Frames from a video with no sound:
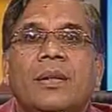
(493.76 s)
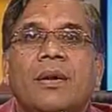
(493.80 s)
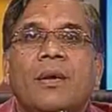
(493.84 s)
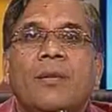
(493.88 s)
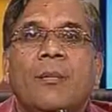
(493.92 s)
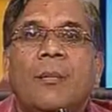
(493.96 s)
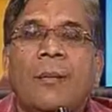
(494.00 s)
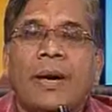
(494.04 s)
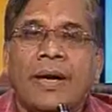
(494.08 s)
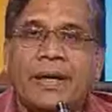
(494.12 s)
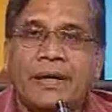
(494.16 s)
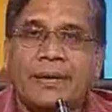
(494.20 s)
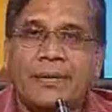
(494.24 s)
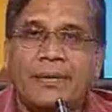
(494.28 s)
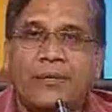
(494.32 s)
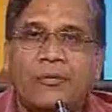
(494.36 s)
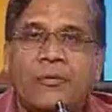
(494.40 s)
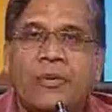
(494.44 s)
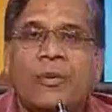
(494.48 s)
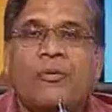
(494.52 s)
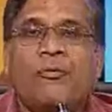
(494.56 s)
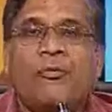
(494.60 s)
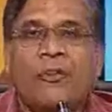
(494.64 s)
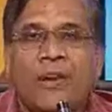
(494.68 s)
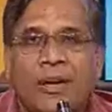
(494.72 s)
But
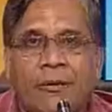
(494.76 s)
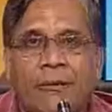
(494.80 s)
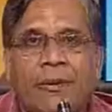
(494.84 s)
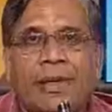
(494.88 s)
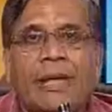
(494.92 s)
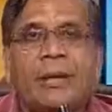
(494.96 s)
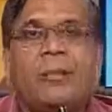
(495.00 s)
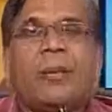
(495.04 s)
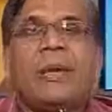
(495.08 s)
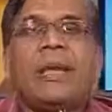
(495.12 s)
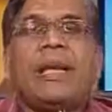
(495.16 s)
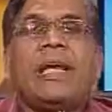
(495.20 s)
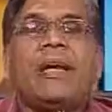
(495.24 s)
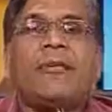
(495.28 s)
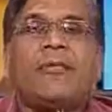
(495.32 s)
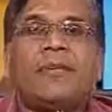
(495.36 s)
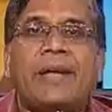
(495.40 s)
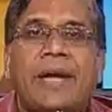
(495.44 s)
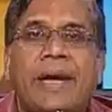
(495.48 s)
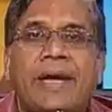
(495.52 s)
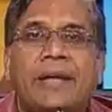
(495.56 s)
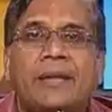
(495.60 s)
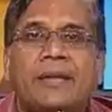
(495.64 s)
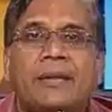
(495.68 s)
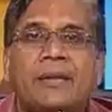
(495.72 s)
we firmly believe
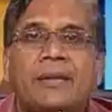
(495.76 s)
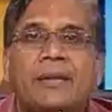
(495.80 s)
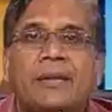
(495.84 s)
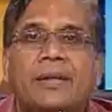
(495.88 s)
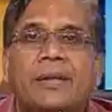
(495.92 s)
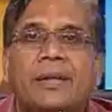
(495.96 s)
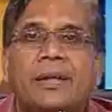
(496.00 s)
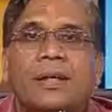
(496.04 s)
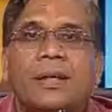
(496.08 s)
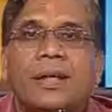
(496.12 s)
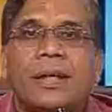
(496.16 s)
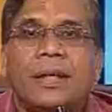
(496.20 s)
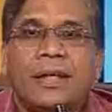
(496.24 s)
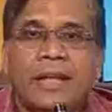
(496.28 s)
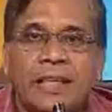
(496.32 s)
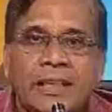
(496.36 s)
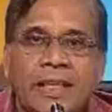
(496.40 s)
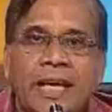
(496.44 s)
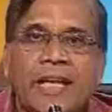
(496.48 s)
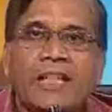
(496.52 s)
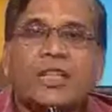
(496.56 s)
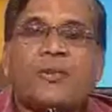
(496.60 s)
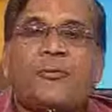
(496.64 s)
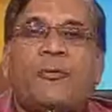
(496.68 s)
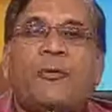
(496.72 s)
that in the
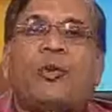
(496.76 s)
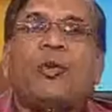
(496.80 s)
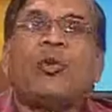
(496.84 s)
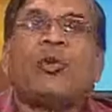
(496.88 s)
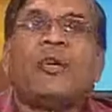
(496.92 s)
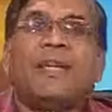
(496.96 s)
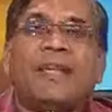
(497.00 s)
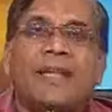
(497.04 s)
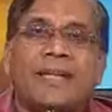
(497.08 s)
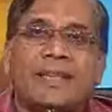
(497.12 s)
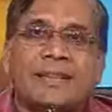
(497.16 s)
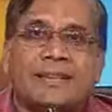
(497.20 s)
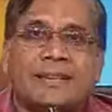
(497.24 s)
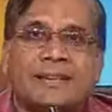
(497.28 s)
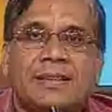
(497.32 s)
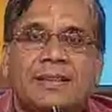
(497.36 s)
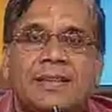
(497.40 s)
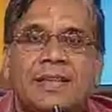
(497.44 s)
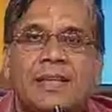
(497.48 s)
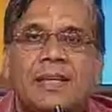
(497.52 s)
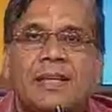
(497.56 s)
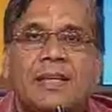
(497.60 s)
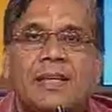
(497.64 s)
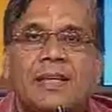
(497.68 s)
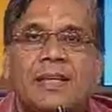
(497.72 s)
next few years,
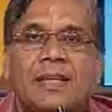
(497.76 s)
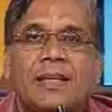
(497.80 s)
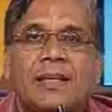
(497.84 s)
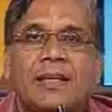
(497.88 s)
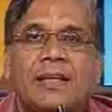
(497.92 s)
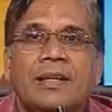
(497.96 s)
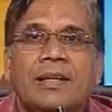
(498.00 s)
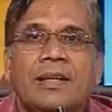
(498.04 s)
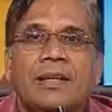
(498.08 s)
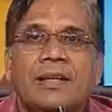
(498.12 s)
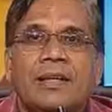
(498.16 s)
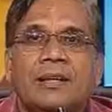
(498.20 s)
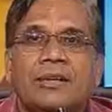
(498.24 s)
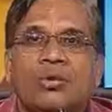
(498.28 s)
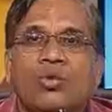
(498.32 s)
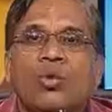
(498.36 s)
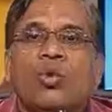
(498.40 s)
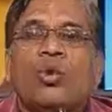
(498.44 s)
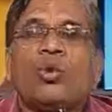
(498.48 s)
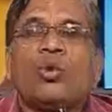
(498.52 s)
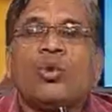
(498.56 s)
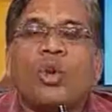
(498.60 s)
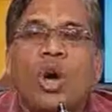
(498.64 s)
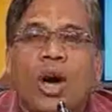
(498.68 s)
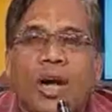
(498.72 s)

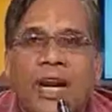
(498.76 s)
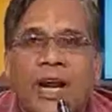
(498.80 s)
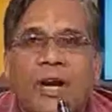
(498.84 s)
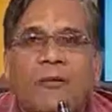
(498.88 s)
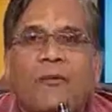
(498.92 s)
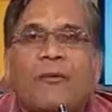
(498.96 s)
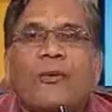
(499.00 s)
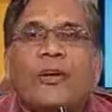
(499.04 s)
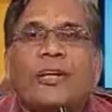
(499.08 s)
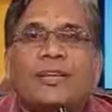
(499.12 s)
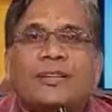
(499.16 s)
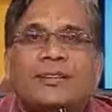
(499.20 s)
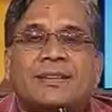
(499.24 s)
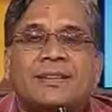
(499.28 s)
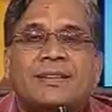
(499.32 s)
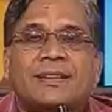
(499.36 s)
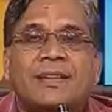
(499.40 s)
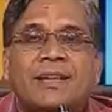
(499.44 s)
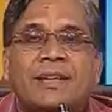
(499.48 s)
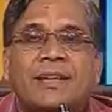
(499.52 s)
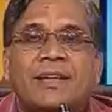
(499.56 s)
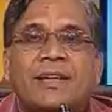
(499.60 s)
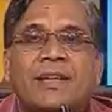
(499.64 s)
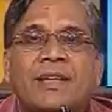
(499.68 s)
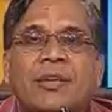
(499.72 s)
through your efforts,
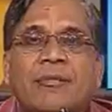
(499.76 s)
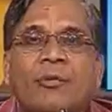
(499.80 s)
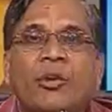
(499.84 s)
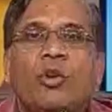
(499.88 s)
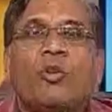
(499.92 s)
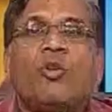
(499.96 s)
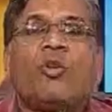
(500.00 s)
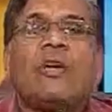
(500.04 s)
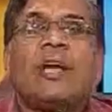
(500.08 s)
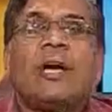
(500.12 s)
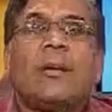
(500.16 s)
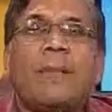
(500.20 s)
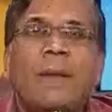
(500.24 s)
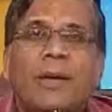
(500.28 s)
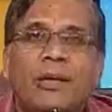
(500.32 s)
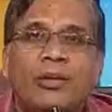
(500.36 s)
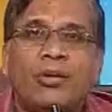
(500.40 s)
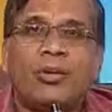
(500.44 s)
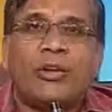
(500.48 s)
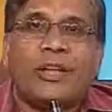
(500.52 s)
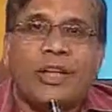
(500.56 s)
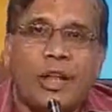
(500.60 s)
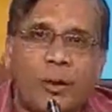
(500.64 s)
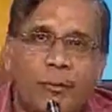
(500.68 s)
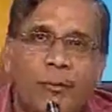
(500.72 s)
we could able to
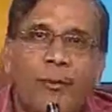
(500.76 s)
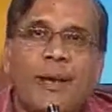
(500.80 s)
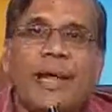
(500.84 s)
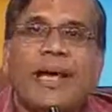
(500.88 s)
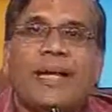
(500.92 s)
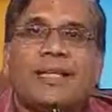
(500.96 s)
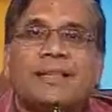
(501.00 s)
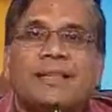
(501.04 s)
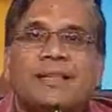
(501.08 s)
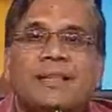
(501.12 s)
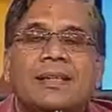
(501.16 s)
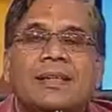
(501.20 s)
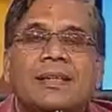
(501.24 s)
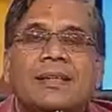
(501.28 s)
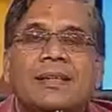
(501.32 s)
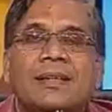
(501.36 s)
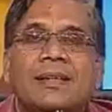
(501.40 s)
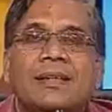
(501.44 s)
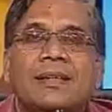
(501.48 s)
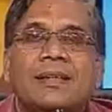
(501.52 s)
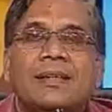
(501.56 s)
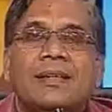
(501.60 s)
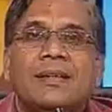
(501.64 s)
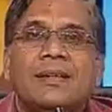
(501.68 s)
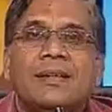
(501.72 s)
replace
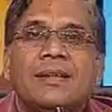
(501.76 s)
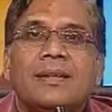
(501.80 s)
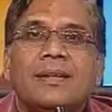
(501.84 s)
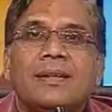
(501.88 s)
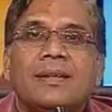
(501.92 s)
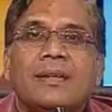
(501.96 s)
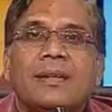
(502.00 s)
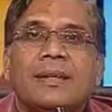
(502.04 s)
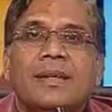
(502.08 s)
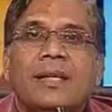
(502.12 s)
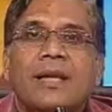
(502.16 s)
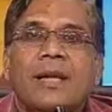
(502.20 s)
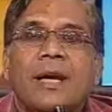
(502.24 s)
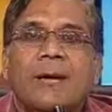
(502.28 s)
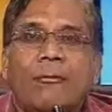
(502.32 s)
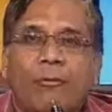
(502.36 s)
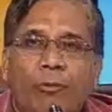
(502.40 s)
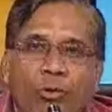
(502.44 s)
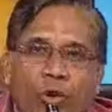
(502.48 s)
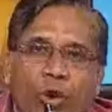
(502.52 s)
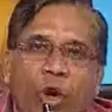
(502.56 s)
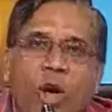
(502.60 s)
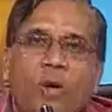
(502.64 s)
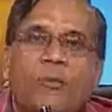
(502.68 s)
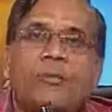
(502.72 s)
a
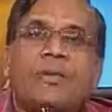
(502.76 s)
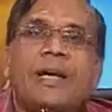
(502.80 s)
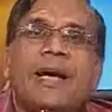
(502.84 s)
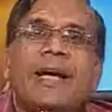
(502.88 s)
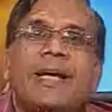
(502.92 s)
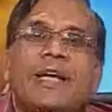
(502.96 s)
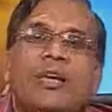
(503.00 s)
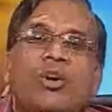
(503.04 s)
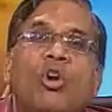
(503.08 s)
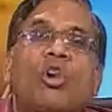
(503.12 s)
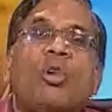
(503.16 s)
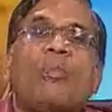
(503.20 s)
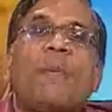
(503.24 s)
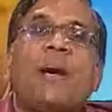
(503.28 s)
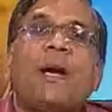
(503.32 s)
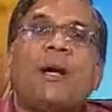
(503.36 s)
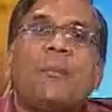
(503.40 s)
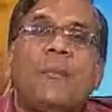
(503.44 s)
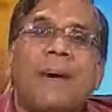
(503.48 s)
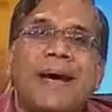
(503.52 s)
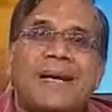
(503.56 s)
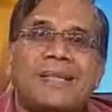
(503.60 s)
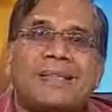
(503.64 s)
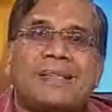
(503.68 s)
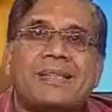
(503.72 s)
few of the enrollment
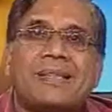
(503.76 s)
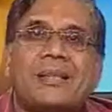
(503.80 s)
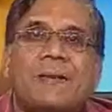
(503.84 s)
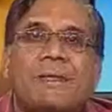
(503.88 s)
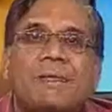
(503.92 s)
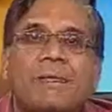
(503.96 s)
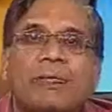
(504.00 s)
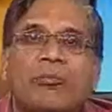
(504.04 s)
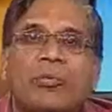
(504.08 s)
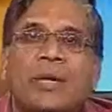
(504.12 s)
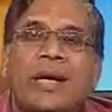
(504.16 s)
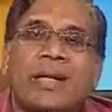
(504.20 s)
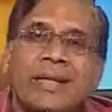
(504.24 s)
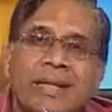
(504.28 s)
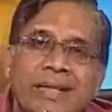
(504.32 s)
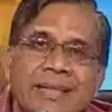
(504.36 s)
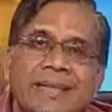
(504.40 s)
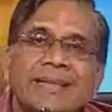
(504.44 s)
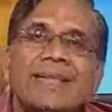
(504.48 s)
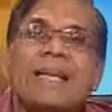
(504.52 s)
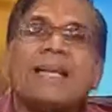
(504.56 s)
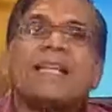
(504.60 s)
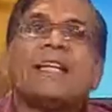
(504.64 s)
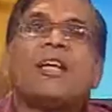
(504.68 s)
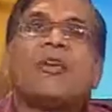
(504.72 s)
based and
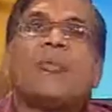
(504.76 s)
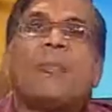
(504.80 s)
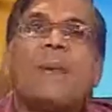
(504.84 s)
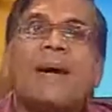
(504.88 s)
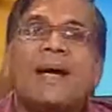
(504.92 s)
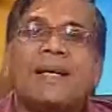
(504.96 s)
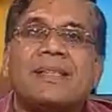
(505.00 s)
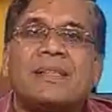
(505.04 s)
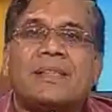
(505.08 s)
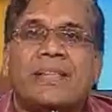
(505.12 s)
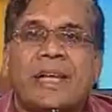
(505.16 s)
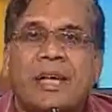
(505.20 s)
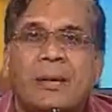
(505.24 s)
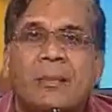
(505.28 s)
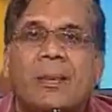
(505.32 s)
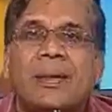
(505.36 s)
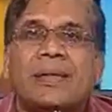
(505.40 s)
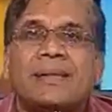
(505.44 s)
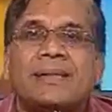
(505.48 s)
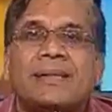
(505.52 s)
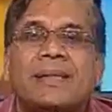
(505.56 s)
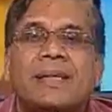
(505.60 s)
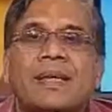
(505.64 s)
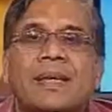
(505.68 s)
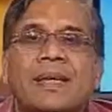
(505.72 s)
incentive based
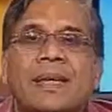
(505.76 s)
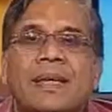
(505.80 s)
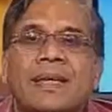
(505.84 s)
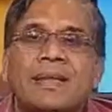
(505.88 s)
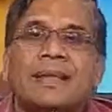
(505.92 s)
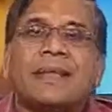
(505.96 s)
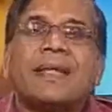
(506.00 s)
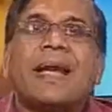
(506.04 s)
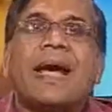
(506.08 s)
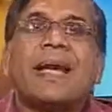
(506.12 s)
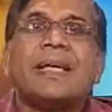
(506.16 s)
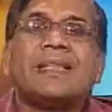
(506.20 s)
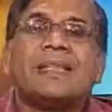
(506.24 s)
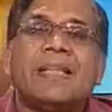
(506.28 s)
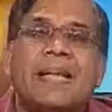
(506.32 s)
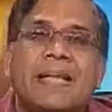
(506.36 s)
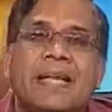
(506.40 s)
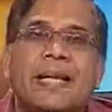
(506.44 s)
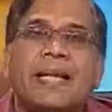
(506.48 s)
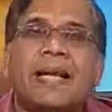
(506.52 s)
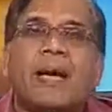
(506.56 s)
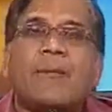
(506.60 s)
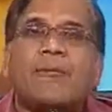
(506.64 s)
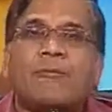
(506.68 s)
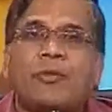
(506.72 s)
tables in the DISE
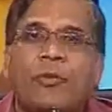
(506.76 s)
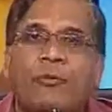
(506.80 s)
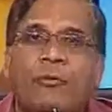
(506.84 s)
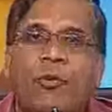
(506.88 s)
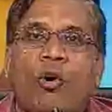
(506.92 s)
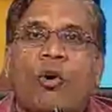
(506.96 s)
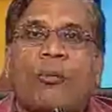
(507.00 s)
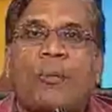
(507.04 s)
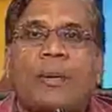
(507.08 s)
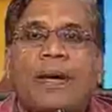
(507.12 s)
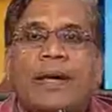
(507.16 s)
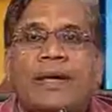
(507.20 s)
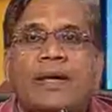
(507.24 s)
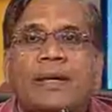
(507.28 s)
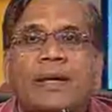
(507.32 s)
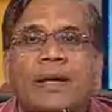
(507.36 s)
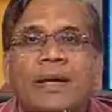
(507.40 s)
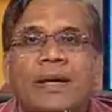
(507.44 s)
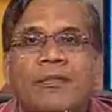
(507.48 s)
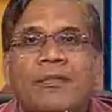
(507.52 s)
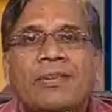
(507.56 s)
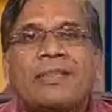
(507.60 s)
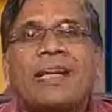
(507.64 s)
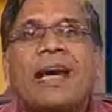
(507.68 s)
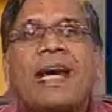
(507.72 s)
data capture format,
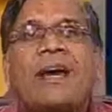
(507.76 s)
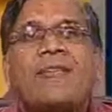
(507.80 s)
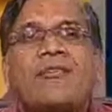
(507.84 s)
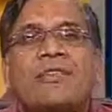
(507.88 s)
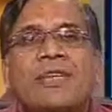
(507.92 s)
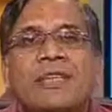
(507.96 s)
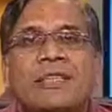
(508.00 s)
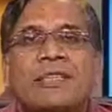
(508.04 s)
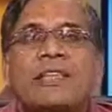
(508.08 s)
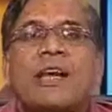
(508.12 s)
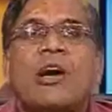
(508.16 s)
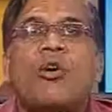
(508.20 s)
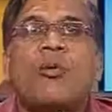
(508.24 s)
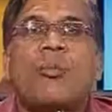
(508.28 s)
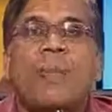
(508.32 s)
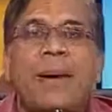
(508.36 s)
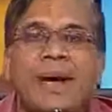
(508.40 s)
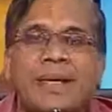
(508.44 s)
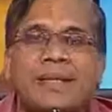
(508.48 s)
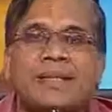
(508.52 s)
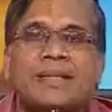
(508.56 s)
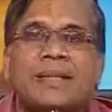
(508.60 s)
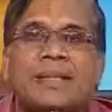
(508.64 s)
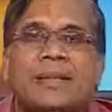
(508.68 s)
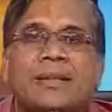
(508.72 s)
which I have just now
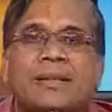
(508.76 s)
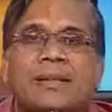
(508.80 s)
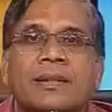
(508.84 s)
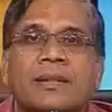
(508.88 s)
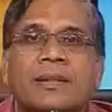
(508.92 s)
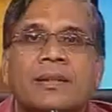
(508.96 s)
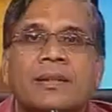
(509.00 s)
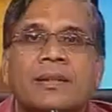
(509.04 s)
mentioned.